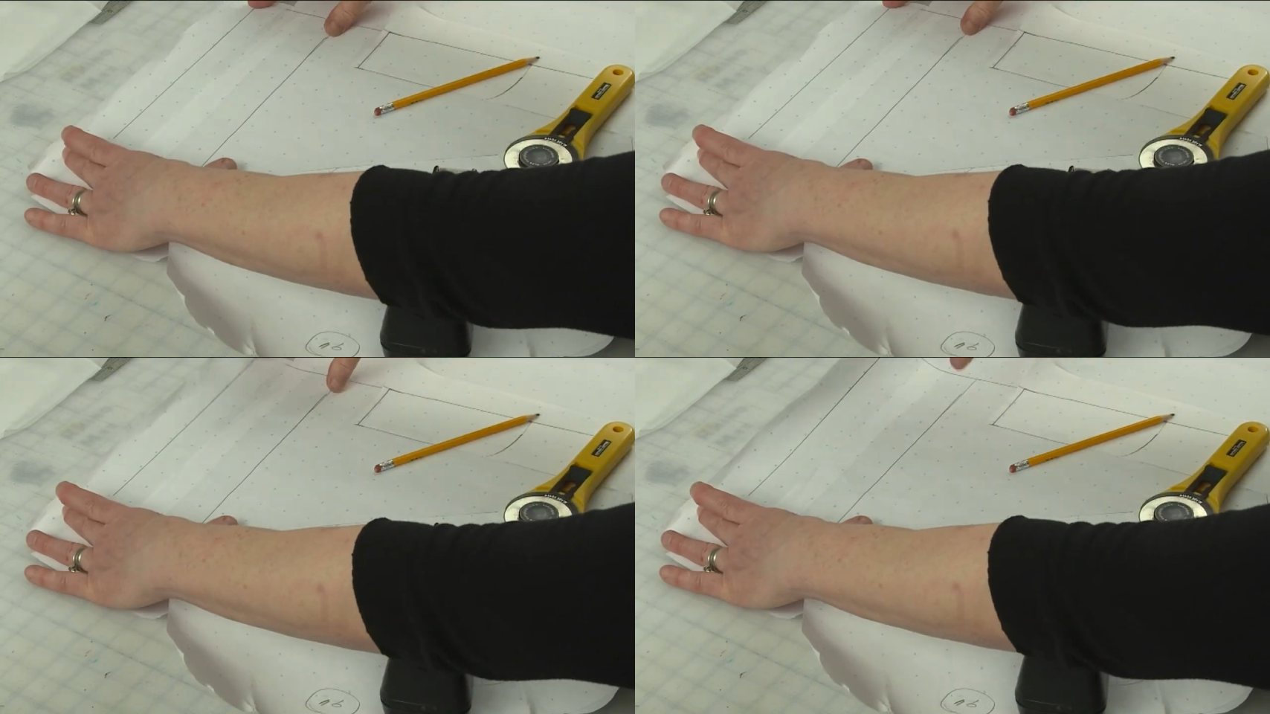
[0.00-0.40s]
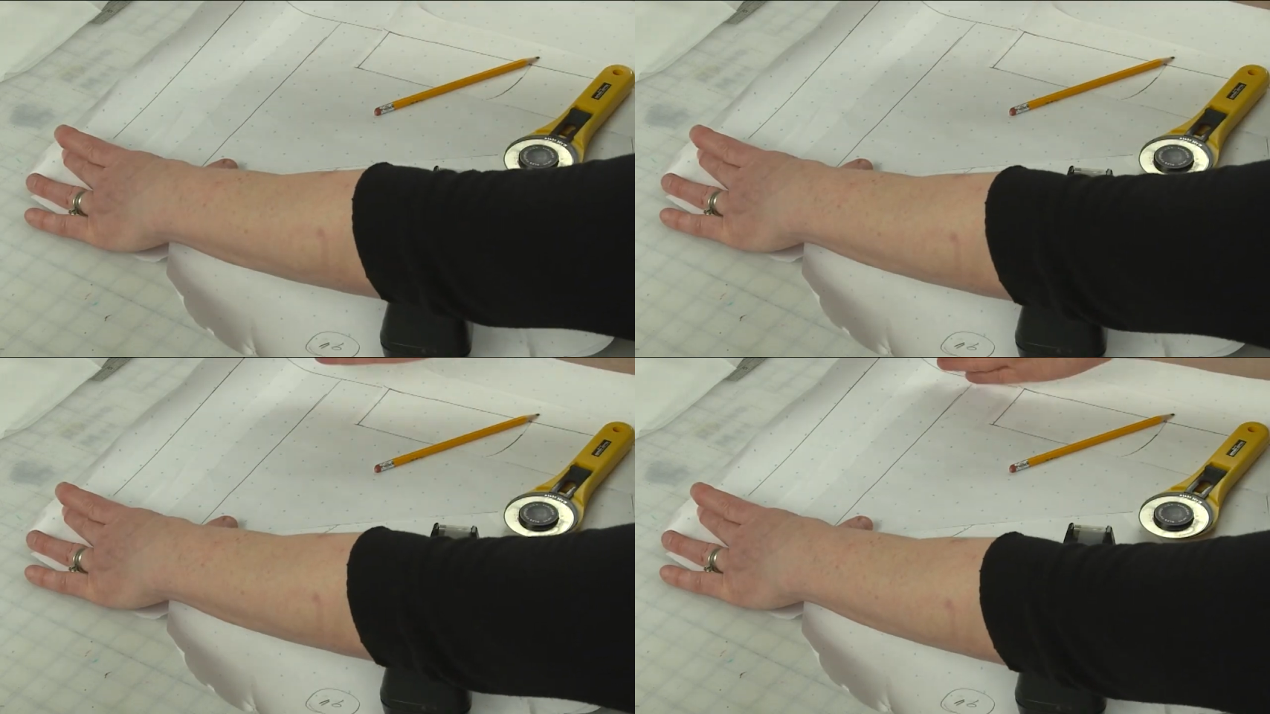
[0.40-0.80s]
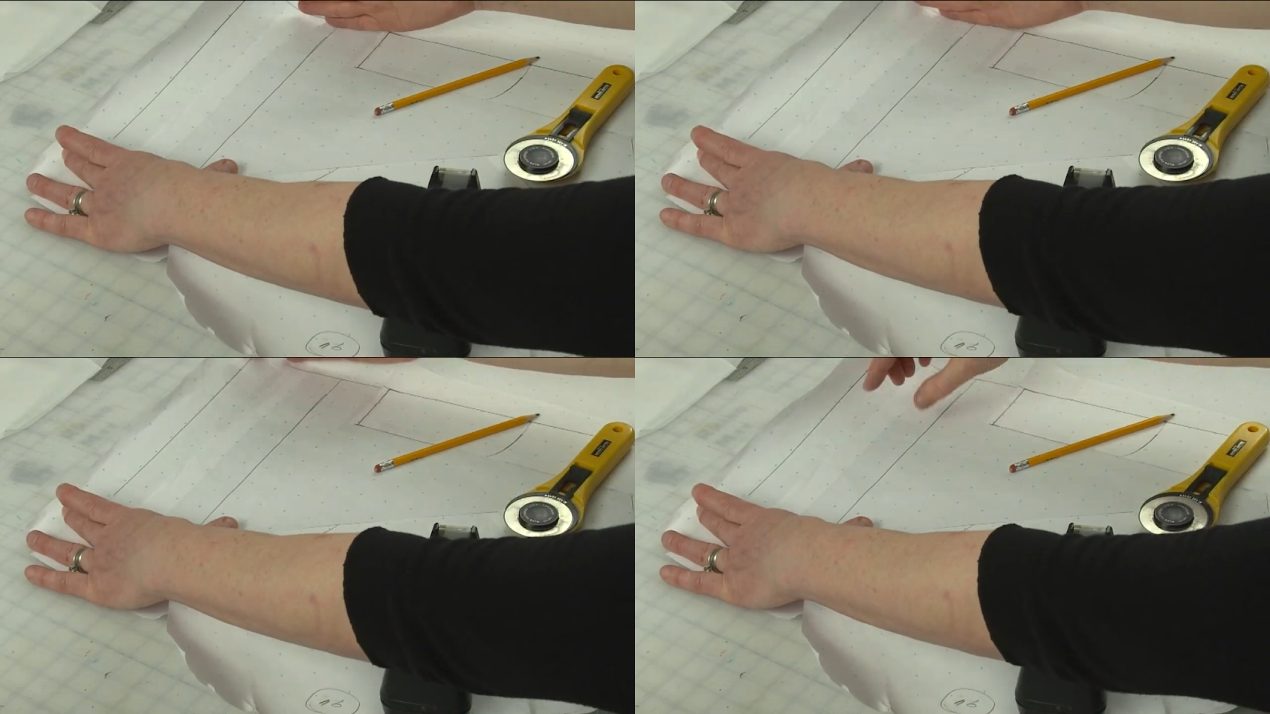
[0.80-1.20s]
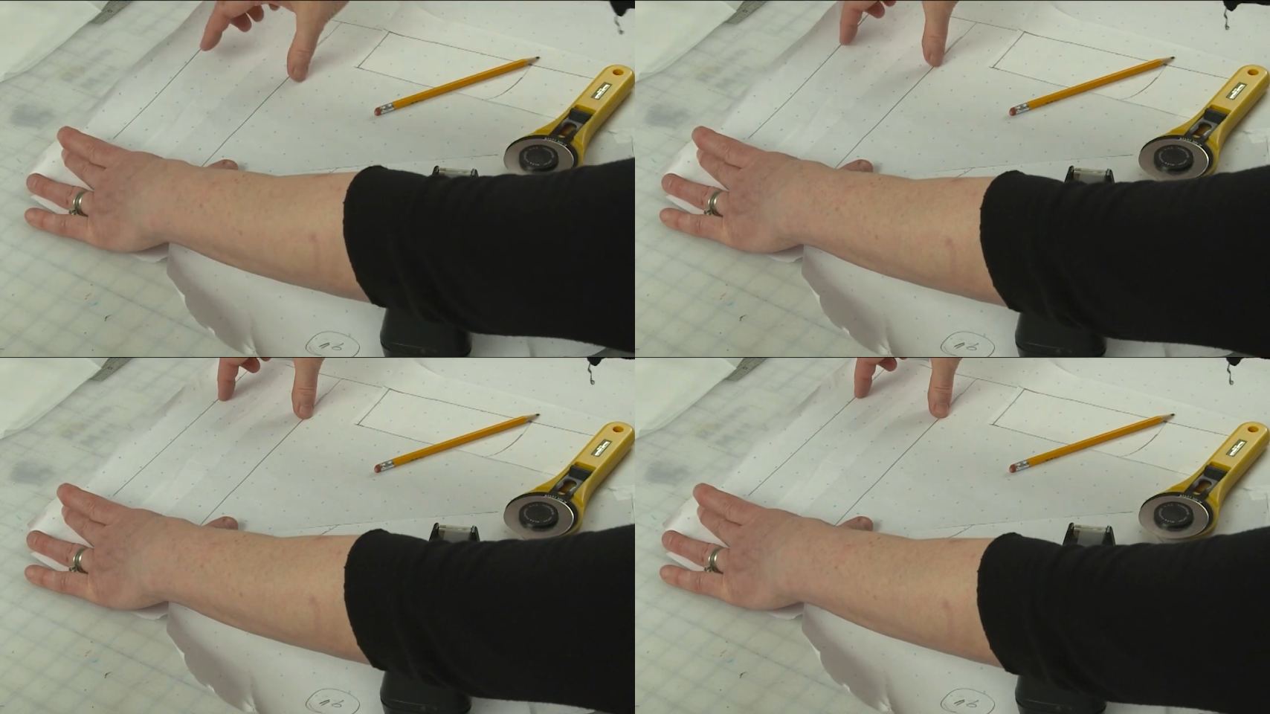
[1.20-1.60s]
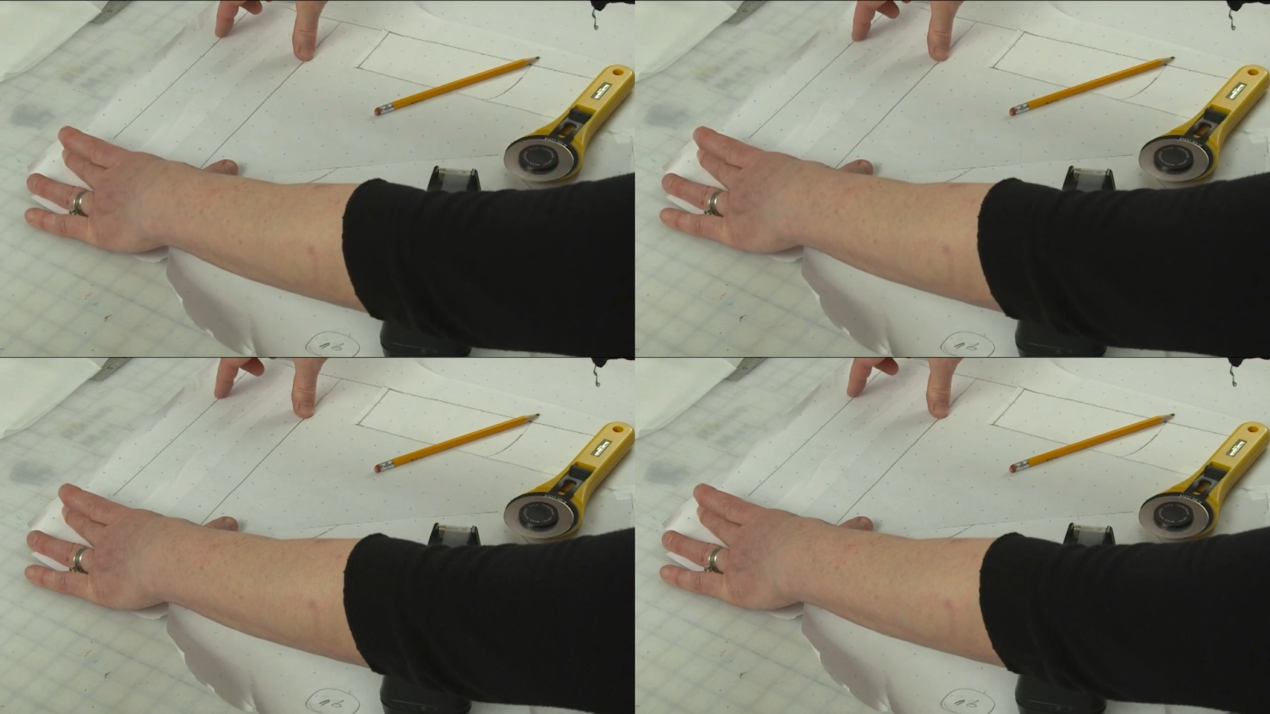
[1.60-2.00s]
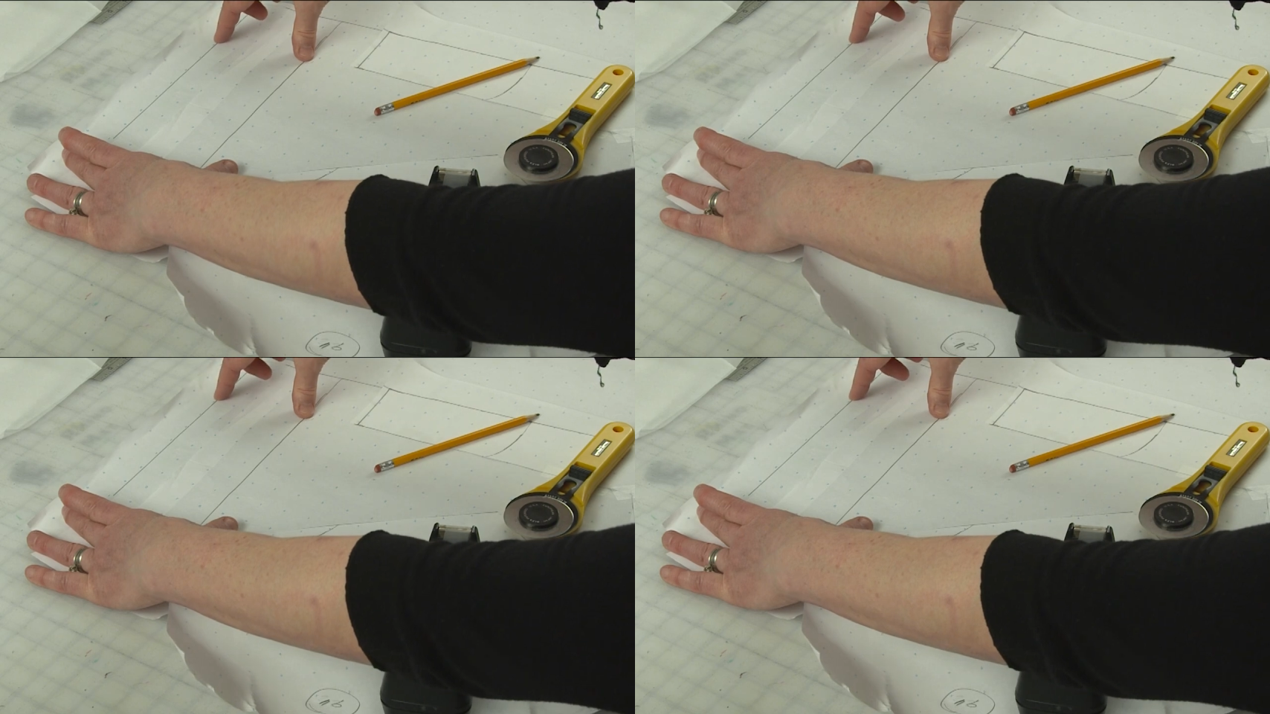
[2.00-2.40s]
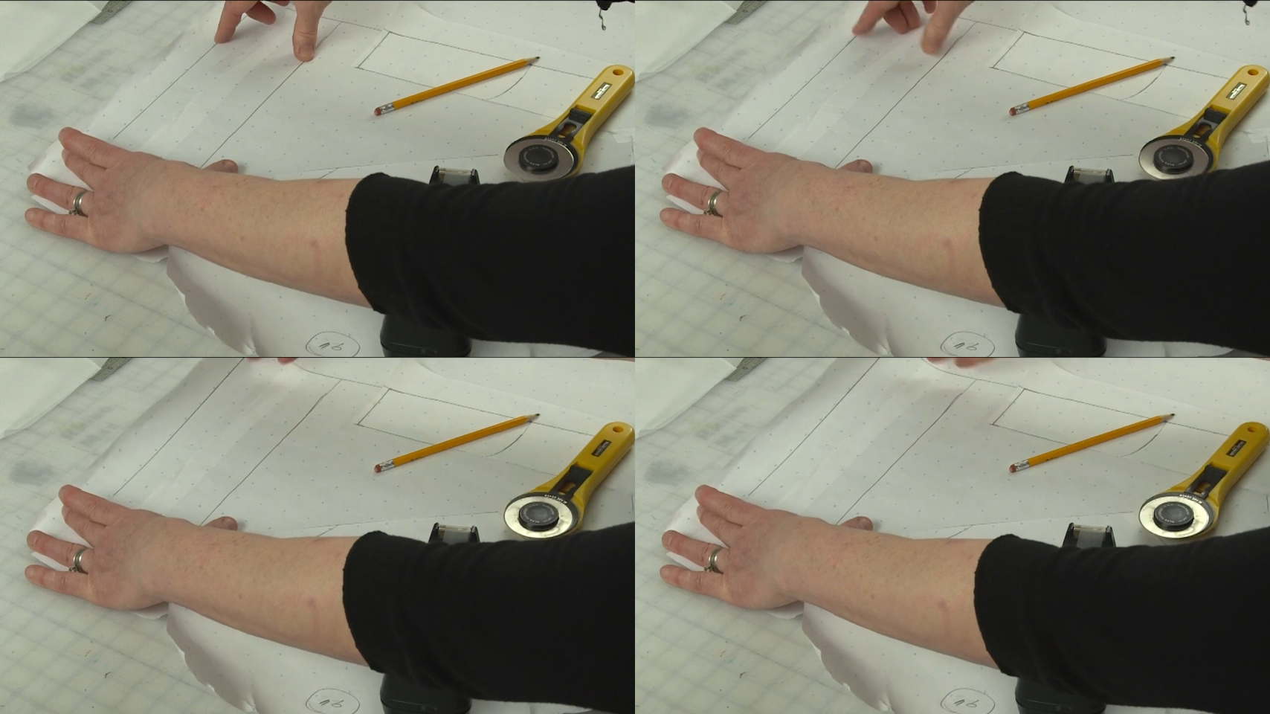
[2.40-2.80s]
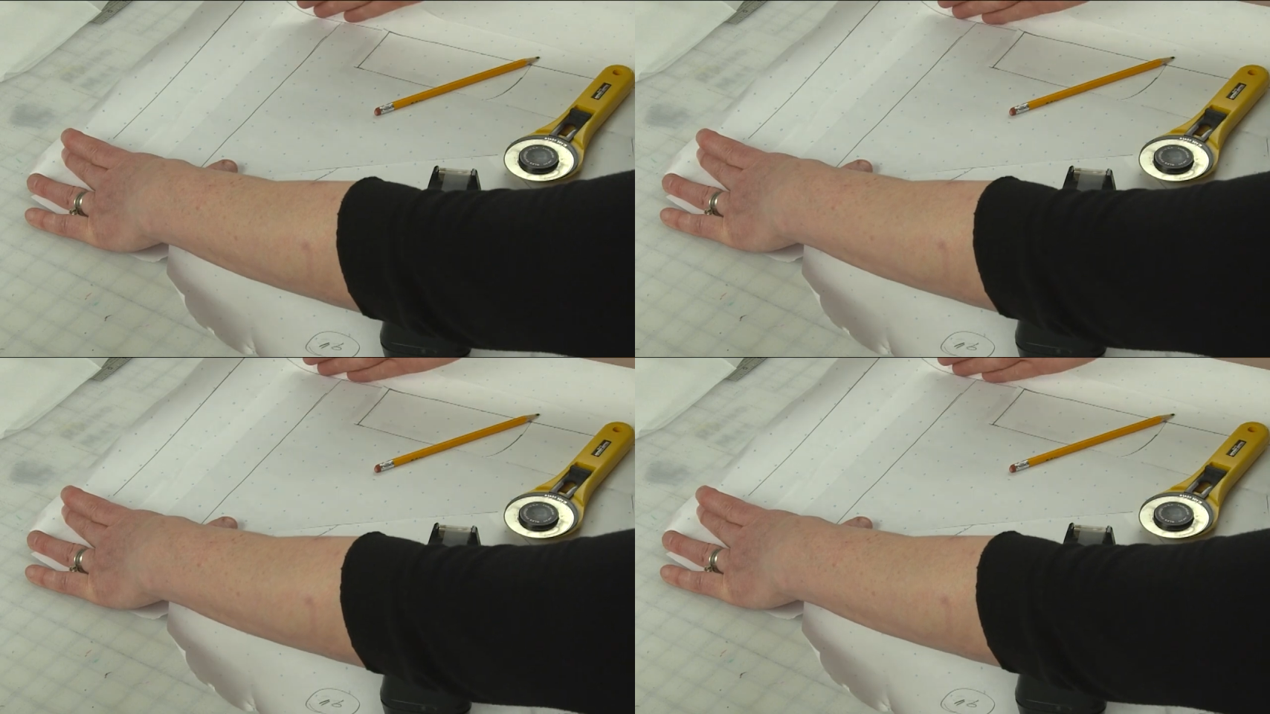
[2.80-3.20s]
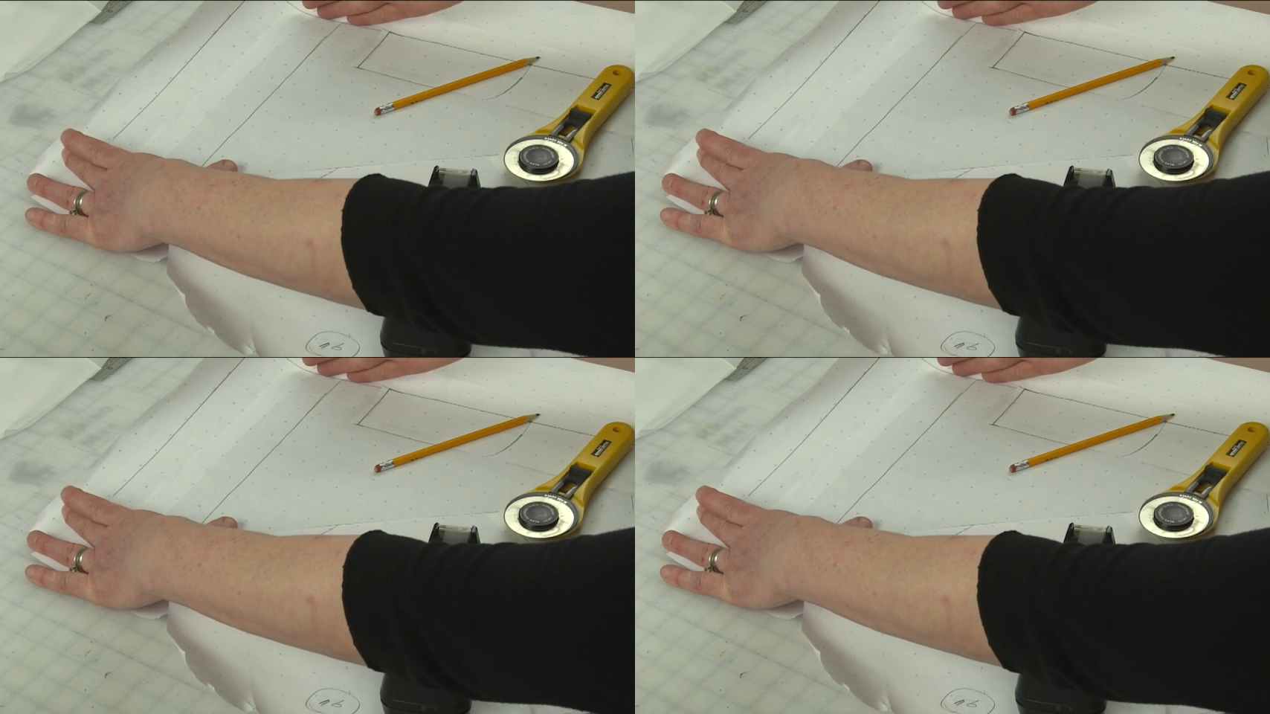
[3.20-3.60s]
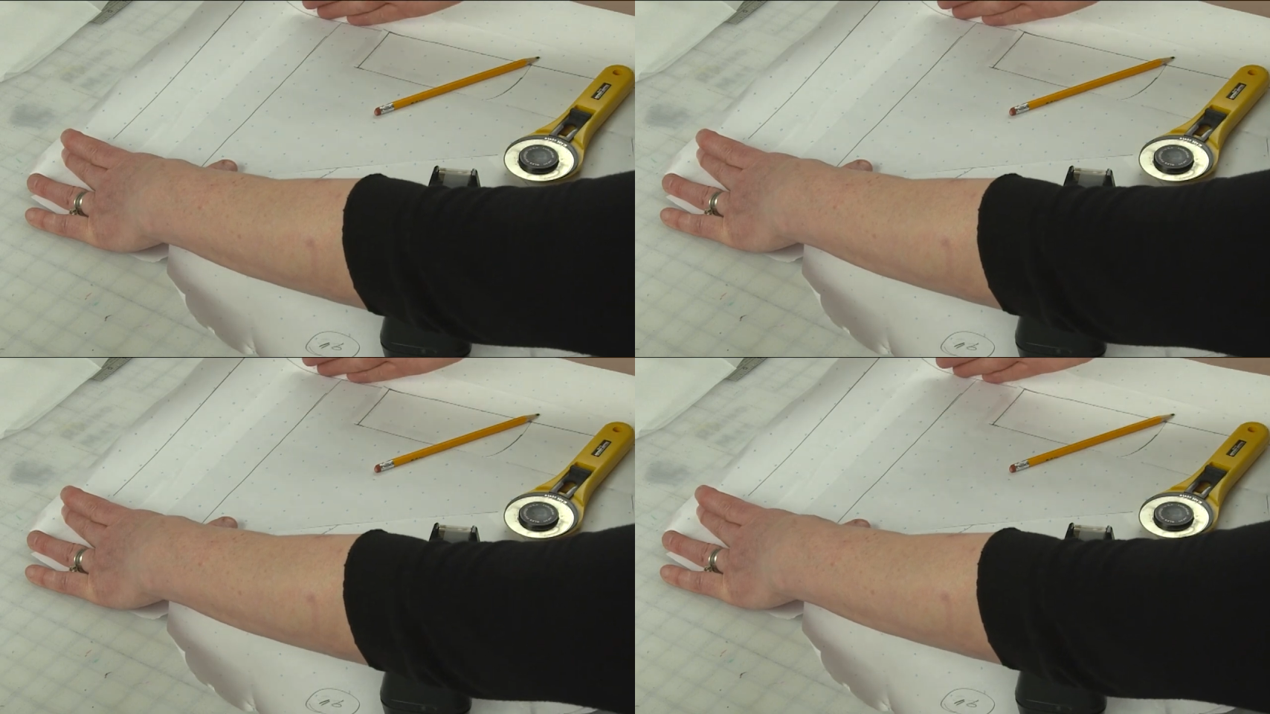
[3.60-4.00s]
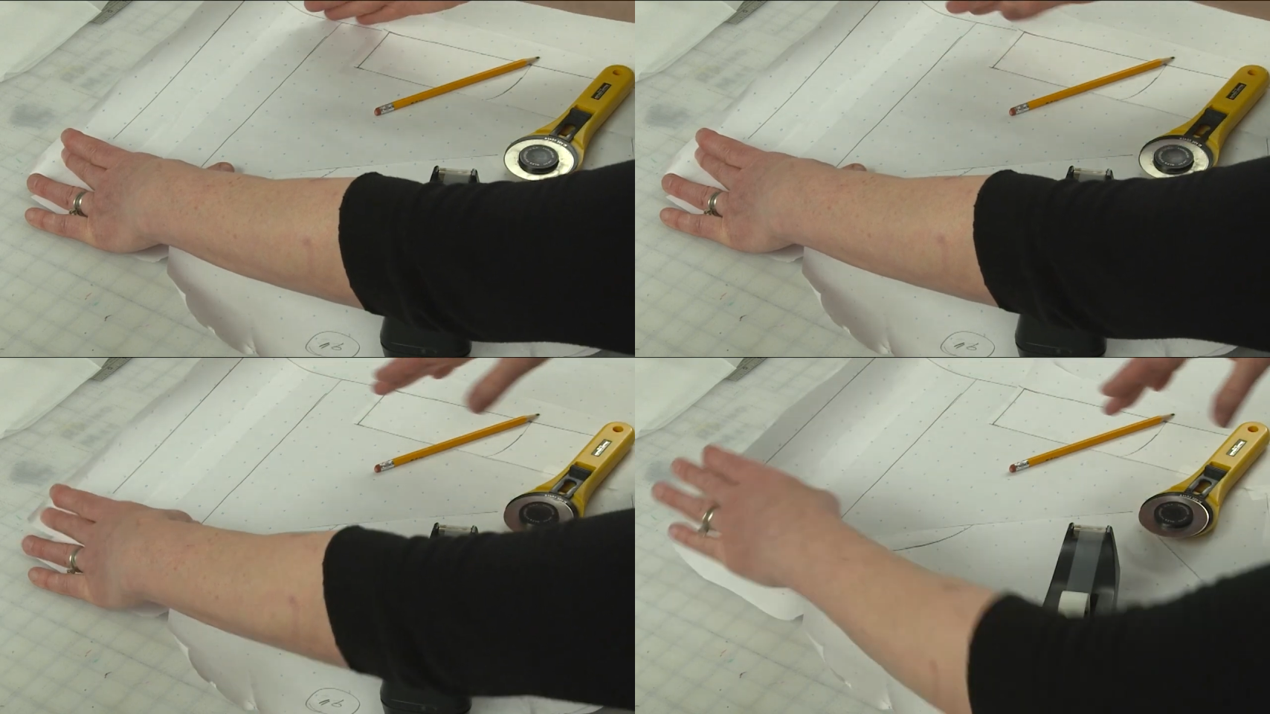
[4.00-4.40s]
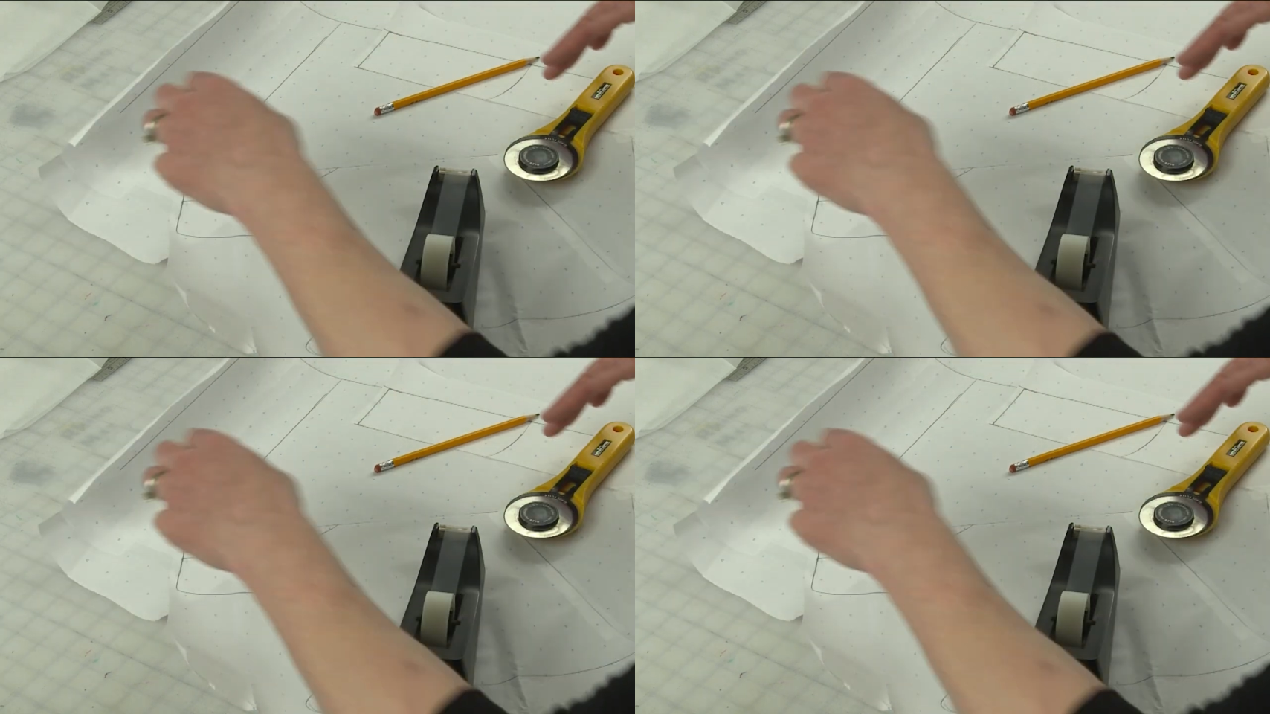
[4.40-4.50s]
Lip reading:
No face is visible, so there are no lips to read.